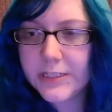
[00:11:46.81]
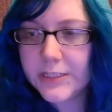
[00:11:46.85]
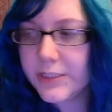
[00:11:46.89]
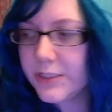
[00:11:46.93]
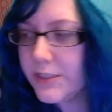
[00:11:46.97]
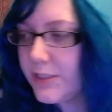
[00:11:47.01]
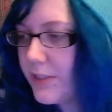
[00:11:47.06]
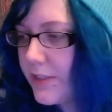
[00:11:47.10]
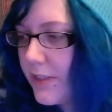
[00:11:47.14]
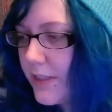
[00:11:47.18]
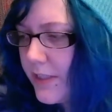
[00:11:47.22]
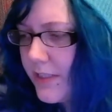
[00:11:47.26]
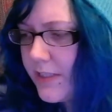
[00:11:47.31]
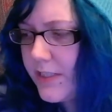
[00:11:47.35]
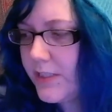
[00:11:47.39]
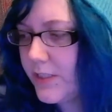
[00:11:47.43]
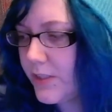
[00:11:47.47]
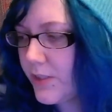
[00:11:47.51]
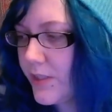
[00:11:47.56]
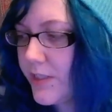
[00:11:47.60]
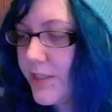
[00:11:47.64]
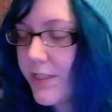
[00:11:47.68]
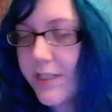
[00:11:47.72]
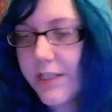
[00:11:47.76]
So that's
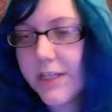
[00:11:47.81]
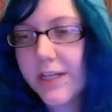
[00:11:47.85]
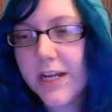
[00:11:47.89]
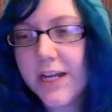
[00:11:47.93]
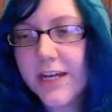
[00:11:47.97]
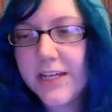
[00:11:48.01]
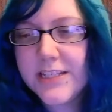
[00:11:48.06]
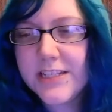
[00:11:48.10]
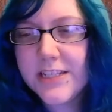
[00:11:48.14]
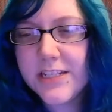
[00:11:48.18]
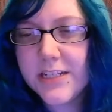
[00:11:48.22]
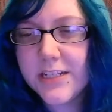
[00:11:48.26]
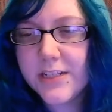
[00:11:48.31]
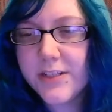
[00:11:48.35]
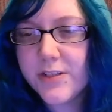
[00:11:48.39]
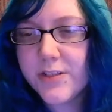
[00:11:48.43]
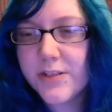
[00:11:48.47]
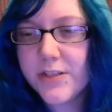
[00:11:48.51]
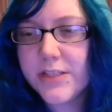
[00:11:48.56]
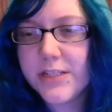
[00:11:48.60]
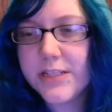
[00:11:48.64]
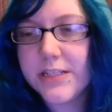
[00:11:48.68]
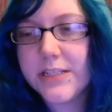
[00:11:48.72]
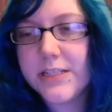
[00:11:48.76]
interesting. It has an
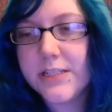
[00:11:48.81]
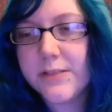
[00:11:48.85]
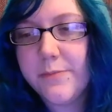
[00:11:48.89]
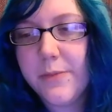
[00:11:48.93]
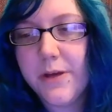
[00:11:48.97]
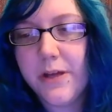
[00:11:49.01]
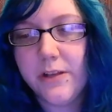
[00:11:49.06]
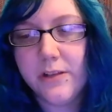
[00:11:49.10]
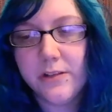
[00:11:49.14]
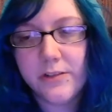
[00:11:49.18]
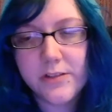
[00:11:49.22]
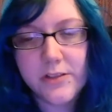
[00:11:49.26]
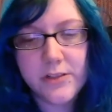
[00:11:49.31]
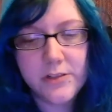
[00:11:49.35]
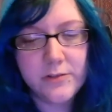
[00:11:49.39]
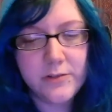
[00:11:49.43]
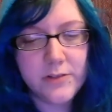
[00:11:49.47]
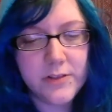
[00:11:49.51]
interesting smell, too.